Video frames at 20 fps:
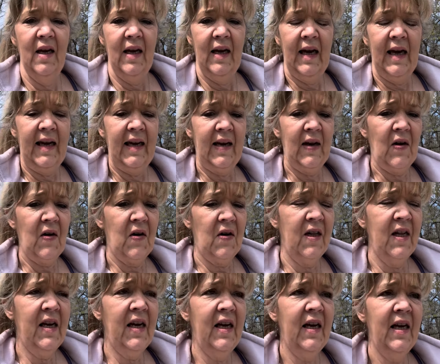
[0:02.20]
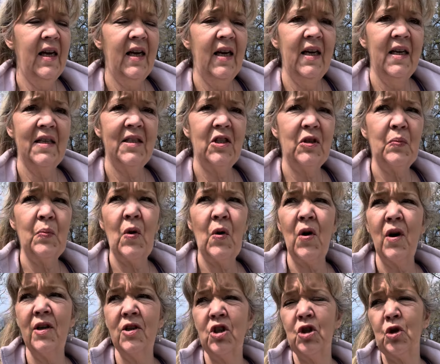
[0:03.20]
Hey y'all, it's
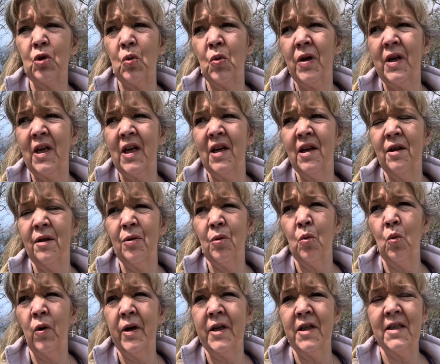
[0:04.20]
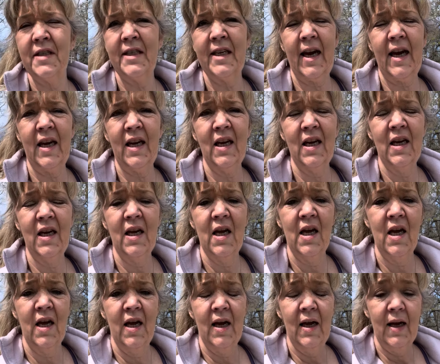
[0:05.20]
March 20th, Wednesday.
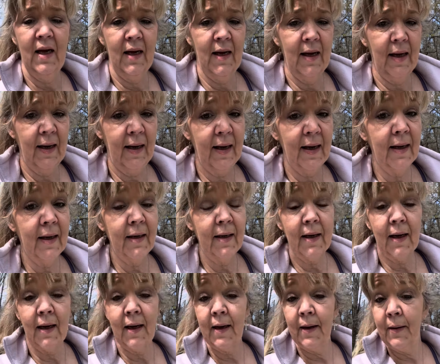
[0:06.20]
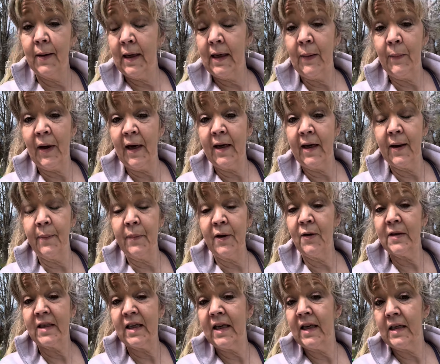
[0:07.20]
And any makeup you
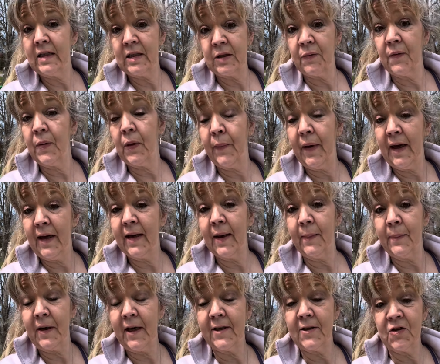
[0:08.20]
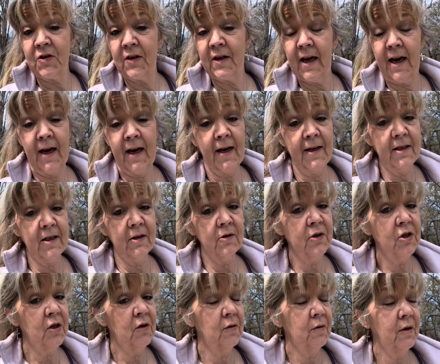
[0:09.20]
see is from the makeup yesterday. I told
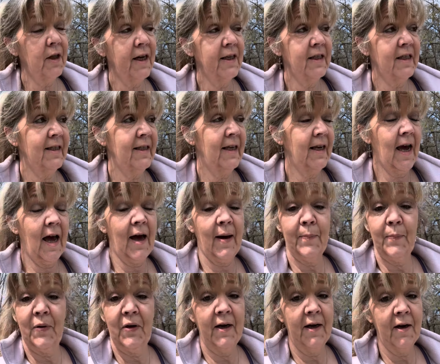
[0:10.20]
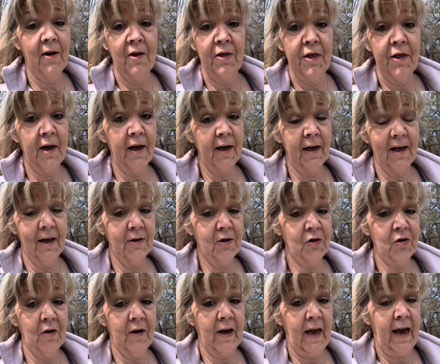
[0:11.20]
you I put it on thick
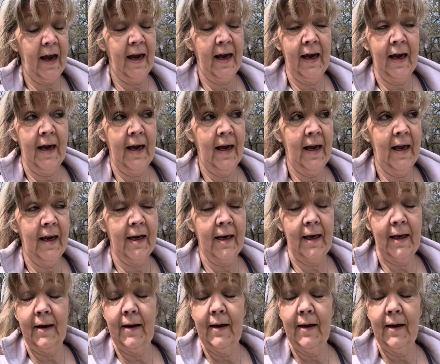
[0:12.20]
yesterday, and